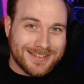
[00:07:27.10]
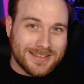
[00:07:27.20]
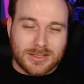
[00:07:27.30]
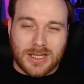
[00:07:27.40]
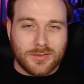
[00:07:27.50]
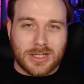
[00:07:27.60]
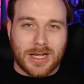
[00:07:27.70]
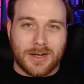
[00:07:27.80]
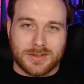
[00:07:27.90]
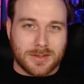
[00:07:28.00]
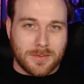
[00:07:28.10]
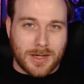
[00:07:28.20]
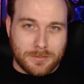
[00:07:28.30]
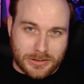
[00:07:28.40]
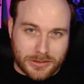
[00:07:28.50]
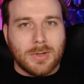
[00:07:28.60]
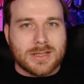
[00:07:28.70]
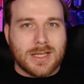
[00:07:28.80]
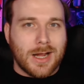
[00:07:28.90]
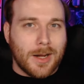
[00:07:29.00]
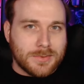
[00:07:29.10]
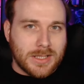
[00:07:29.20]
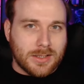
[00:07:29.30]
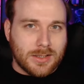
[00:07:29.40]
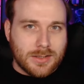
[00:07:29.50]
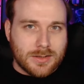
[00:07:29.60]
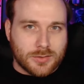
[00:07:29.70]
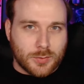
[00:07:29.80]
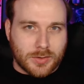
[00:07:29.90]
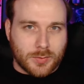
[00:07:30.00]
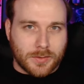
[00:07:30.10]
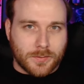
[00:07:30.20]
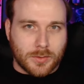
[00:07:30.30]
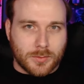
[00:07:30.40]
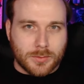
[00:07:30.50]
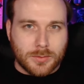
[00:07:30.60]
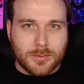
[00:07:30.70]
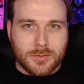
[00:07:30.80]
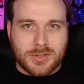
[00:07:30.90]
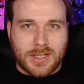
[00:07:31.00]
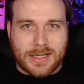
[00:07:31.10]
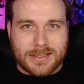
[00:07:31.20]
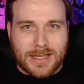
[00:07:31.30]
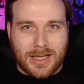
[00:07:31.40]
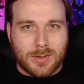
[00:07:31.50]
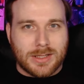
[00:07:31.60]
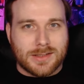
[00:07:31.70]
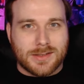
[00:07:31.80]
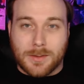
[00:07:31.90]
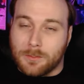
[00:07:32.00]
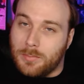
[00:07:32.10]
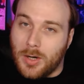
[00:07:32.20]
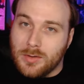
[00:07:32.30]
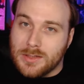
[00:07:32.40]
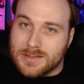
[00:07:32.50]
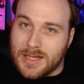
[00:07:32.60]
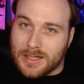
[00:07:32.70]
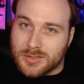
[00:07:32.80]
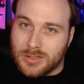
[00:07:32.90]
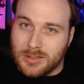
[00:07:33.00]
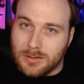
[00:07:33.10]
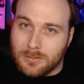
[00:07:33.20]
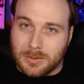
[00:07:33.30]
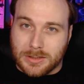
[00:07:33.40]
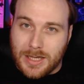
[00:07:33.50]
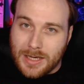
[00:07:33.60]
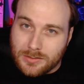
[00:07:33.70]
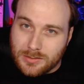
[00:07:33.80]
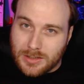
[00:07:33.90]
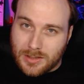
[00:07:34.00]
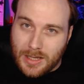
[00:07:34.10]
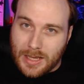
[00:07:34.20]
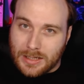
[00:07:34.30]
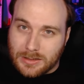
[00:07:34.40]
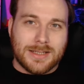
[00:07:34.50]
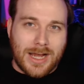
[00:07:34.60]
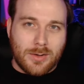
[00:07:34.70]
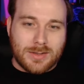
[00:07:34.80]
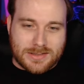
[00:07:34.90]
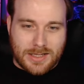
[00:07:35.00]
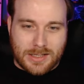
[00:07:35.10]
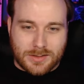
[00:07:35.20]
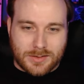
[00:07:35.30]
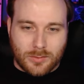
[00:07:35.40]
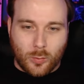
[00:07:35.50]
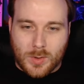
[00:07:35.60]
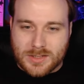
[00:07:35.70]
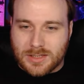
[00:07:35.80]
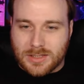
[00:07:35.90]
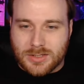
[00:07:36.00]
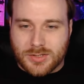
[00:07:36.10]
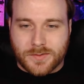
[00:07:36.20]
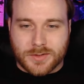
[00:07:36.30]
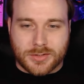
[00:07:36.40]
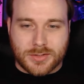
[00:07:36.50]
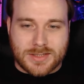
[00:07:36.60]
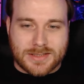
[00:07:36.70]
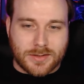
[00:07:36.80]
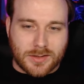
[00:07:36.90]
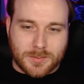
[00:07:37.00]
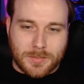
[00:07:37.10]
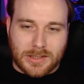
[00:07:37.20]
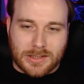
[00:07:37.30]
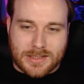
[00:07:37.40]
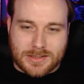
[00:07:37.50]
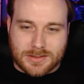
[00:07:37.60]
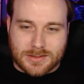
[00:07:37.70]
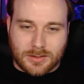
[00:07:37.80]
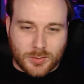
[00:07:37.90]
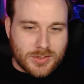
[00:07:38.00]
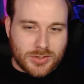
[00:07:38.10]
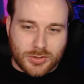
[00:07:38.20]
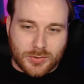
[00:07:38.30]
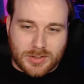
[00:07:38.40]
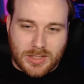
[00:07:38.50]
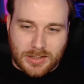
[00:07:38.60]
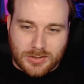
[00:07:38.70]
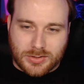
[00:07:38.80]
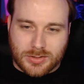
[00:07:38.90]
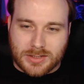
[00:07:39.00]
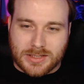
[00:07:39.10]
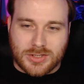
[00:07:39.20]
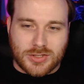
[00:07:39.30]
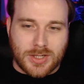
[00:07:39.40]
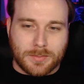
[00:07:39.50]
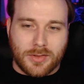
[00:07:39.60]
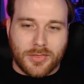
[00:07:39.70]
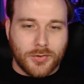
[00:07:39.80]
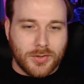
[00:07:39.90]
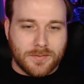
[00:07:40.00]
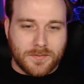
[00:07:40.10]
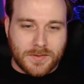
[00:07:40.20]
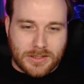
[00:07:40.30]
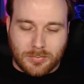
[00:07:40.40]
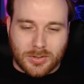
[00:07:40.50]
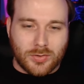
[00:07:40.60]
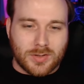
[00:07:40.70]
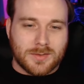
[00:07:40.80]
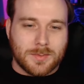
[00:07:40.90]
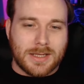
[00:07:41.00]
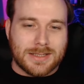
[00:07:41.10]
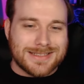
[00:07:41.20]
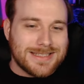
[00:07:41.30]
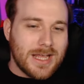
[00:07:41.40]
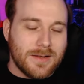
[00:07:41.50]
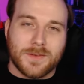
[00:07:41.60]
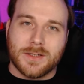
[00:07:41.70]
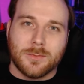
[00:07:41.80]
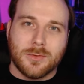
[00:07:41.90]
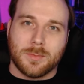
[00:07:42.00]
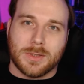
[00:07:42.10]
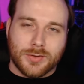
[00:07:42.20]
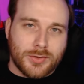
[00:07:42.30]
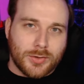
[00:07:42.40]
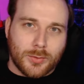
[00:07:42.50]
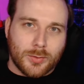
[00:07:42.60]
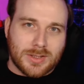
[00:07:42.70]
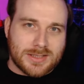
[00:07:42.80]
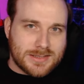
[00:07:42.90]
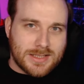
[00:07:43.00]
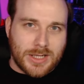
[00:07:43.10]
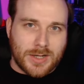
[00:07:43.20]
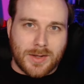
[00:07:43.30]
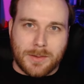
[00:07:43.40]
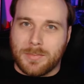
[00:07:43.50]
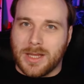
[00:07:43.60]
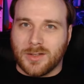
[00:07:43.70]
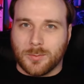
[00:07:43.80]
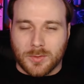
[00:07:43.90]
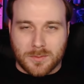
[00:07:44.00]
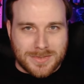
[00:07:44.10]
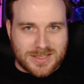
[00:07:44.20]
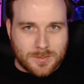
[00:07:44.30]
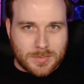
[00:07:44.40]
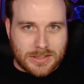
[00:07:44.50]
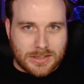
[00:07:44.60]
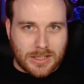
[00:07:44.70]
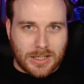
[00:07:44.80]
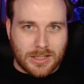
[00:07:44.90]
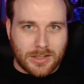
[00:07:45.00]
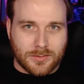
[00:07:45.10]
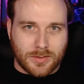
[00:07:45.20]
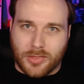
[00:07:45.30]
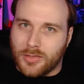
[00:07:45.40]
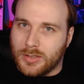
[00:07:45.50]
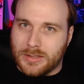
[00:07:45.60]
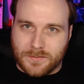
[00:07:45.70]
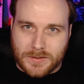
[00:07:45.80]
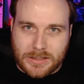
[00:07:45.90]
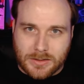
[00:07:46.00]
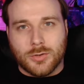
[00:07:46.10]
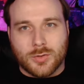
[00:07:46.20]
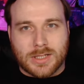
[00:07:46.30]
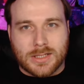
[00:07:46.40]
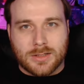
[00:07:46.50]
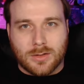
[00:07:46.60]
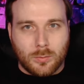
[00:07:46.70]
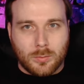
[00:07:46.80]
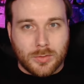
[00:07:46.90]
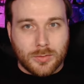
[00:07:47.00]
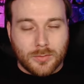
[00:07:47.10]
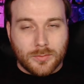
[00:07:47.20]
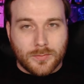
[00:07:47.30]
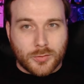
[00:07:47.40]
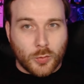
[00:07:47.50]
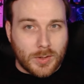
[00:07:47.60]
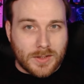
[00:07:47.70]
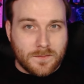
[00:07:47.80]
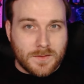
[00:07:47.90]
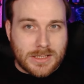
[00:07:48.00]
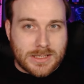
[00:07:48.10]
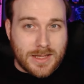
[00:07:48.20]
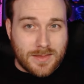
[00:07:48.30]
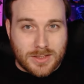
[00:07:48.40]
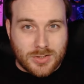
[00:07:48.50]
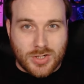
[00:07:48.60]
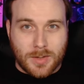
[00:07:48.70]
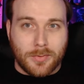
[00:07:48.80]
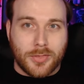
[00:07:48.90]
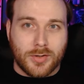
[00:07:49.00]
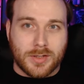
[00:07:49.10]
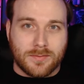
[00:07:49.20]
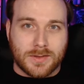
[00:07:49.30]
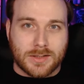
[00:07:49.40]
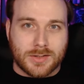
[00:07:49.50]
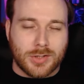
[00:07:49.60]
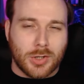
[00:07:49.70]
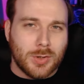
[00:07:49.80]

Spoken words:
Not very often, in my opinion. But they updated it in the 2024 rules, and now it is a bonus action. But not only that, now it says once on each of your turns until the spell ends, the creature you touch can jump 30 feet, but only spend 10 feet of movement. So let's say you have a base movement speed of 30 feet. You can move 20 feet and then jump 30 feet. So